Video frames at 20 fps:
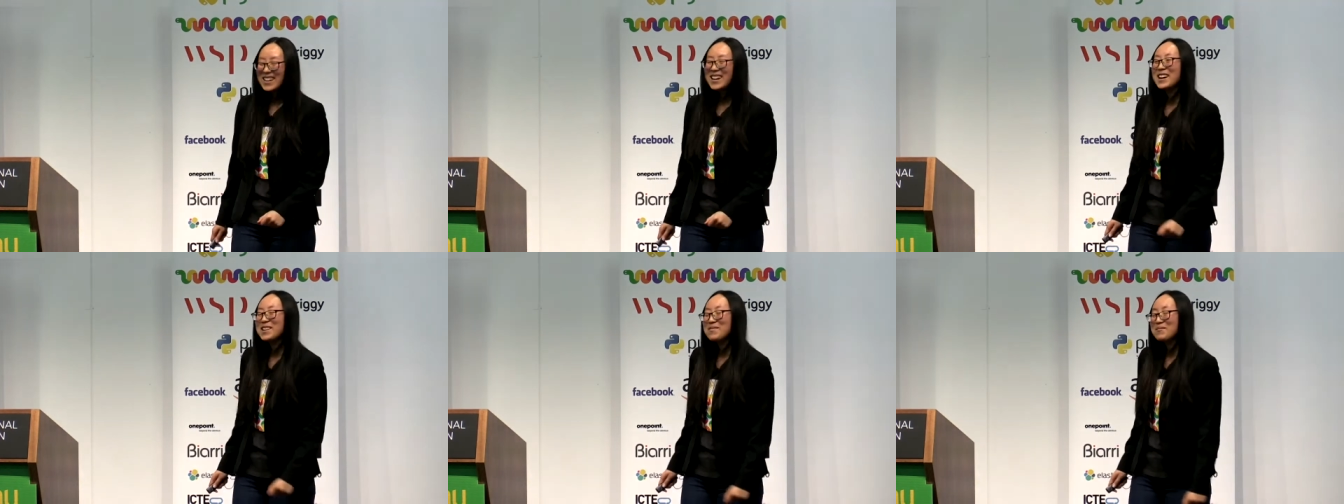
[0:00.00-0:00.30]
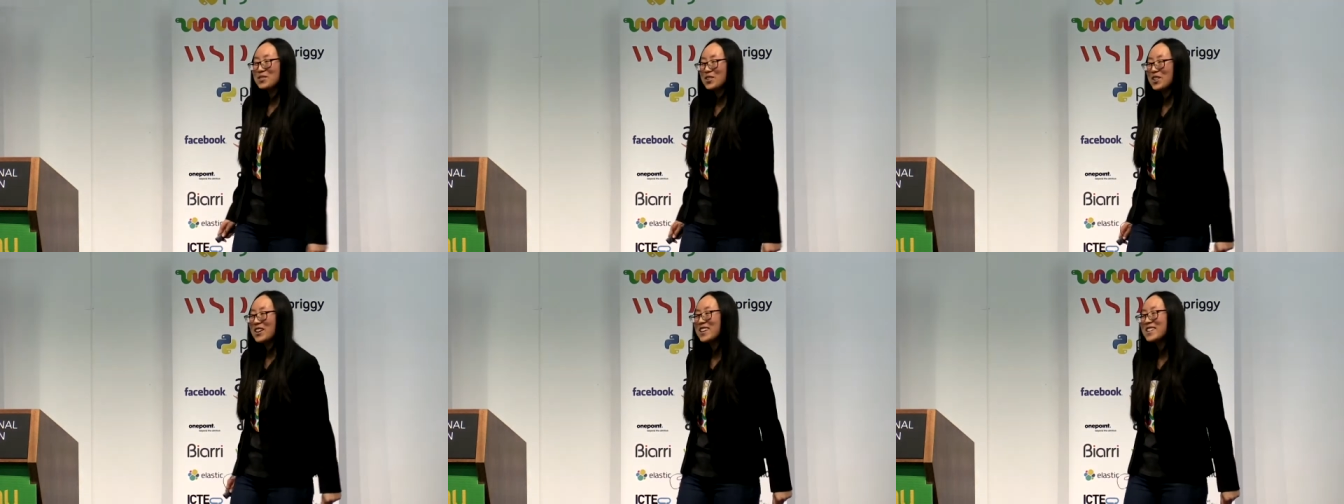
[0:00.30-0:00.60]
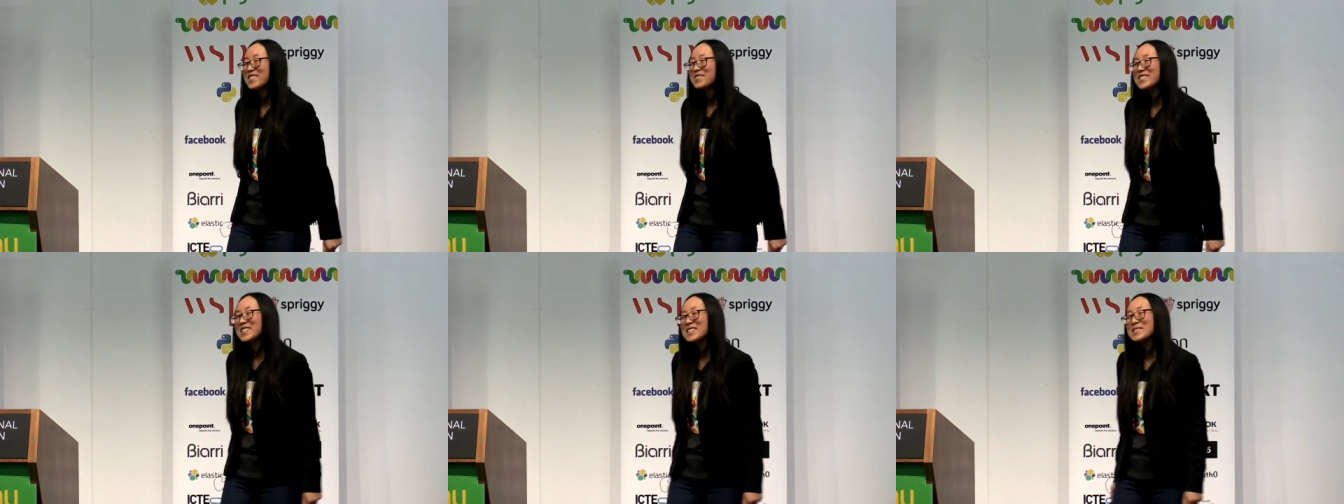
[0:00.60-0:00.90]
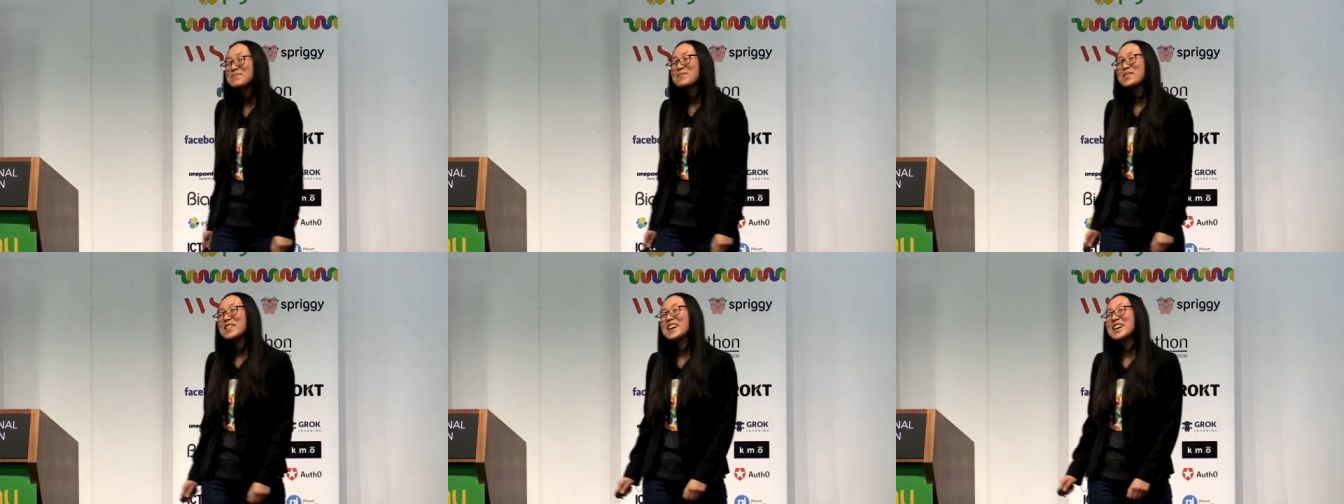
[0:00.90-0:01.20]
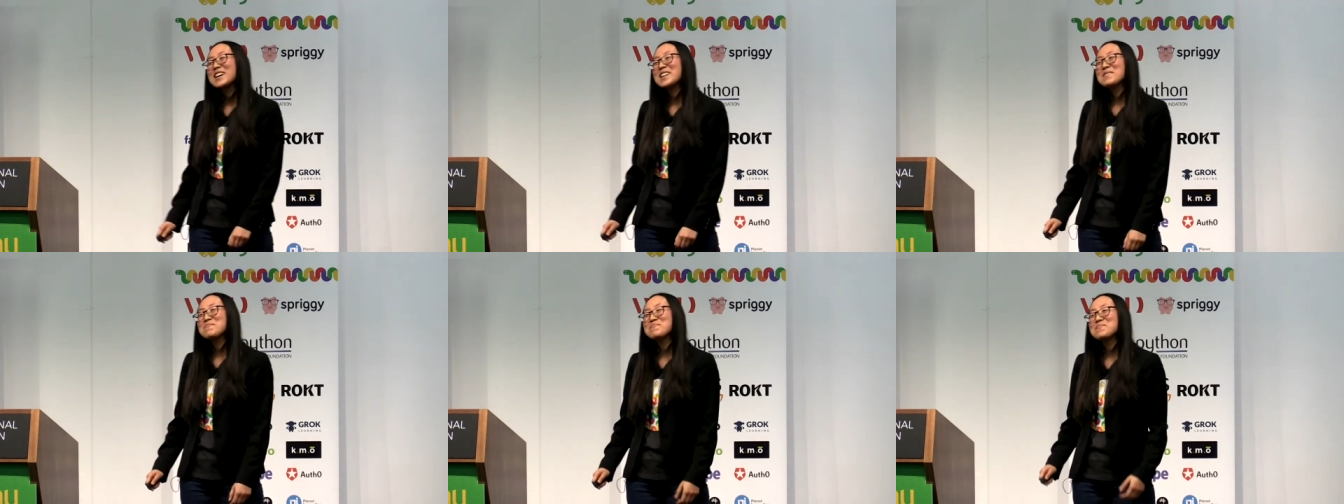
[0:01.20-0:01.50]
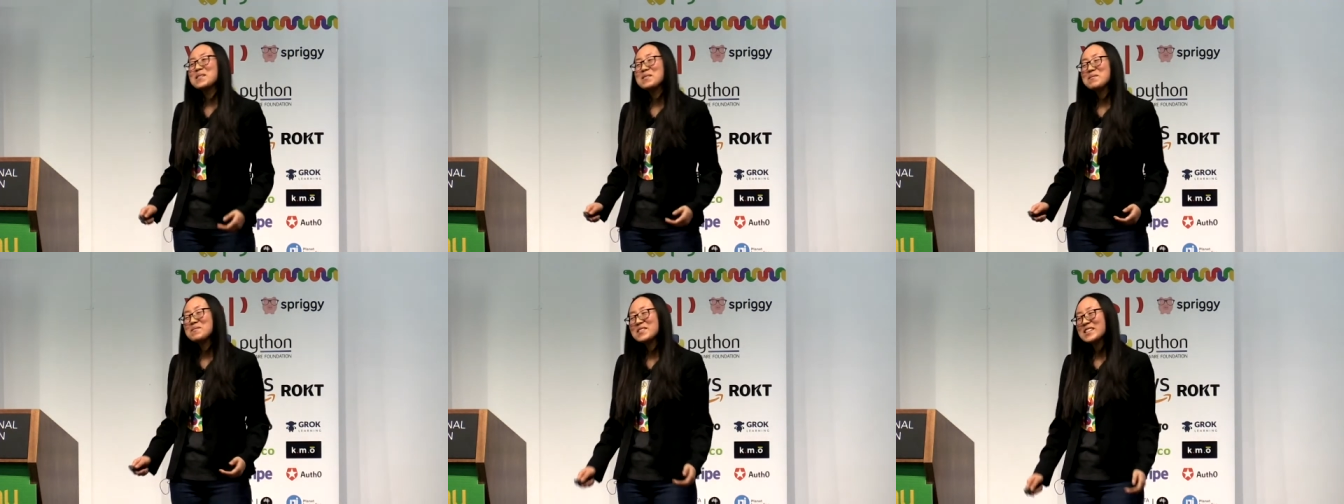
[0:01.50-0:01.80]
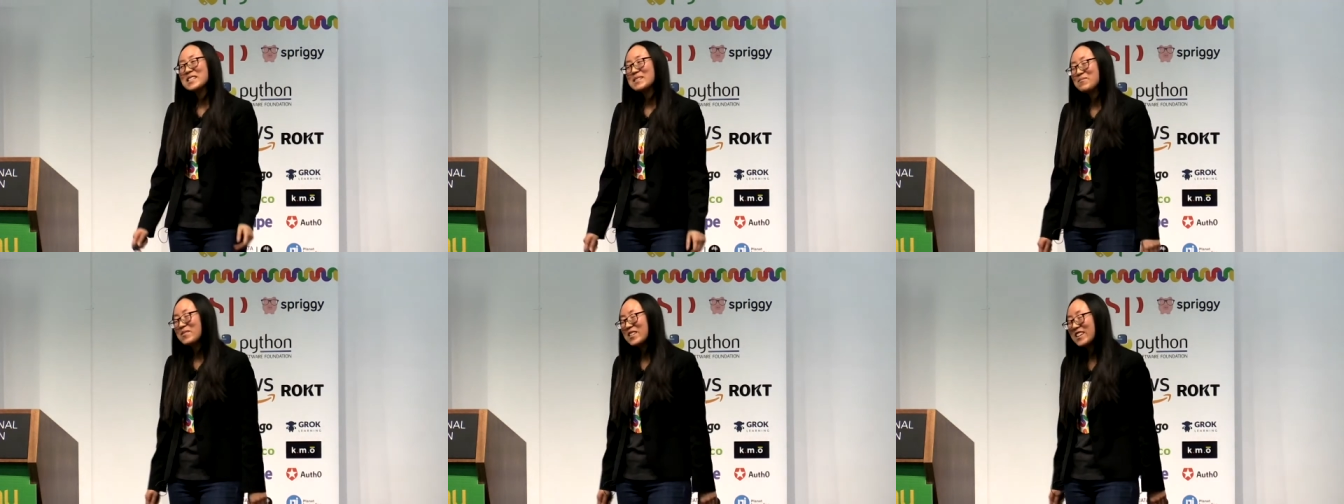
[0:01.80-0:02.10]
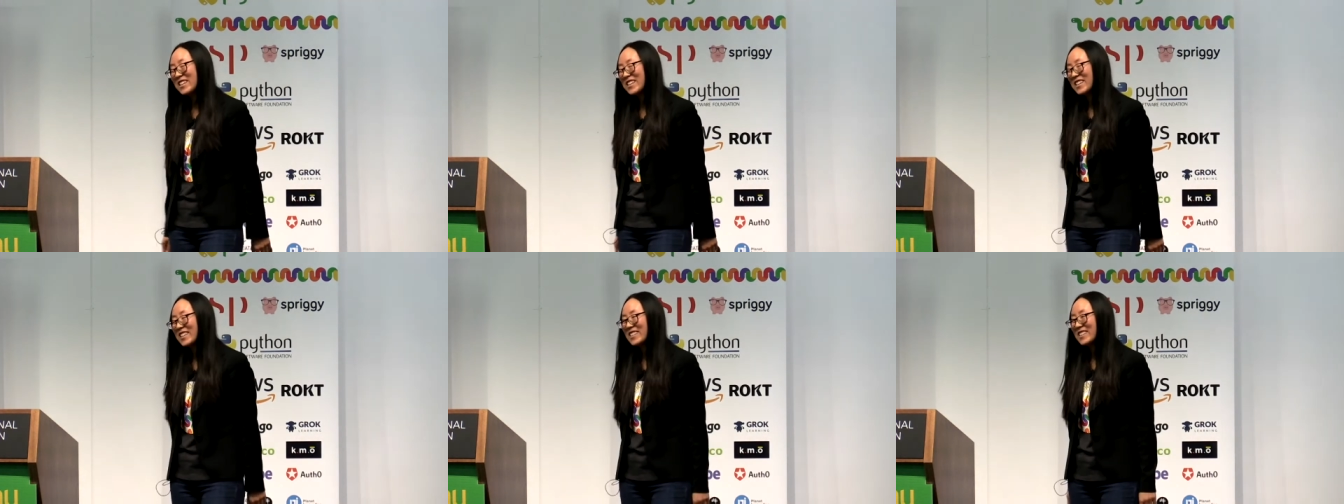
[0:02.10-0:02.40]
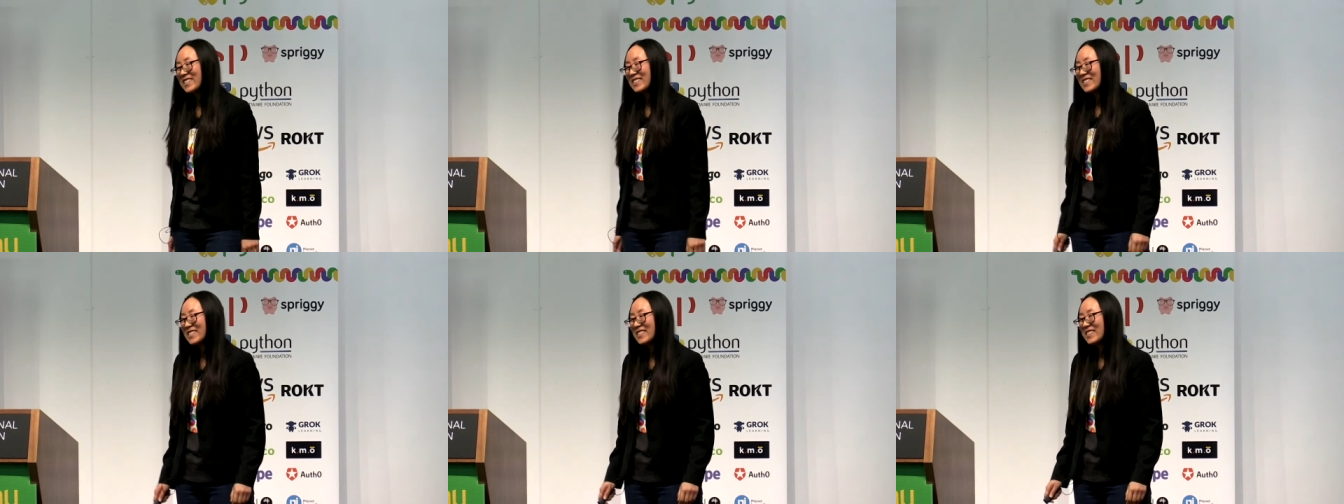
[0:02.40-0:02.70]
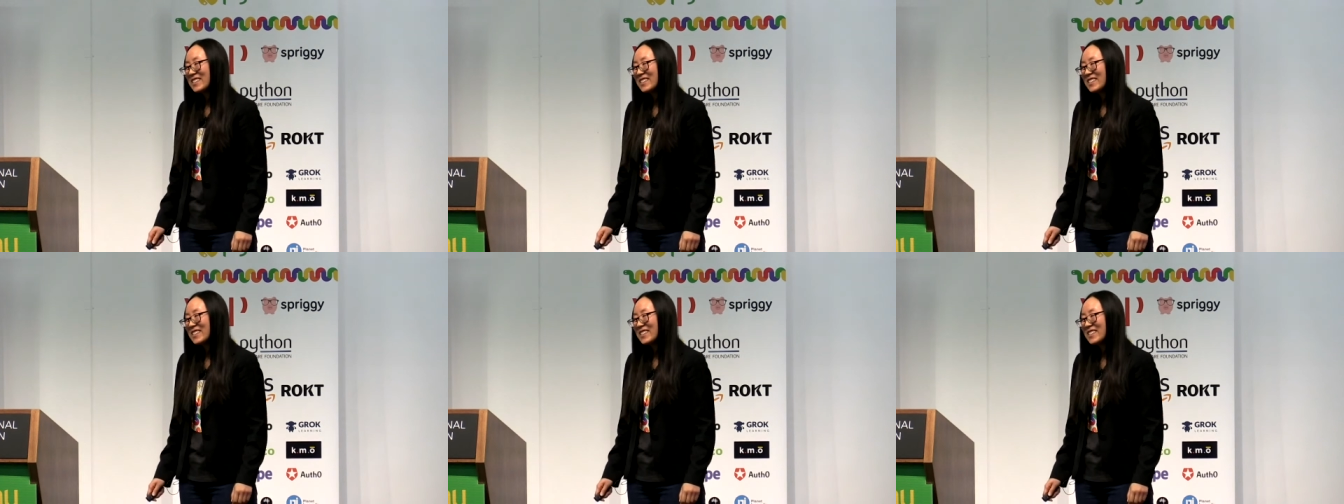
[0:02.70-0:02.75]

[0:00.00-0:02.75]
I'm trying to explain public speaking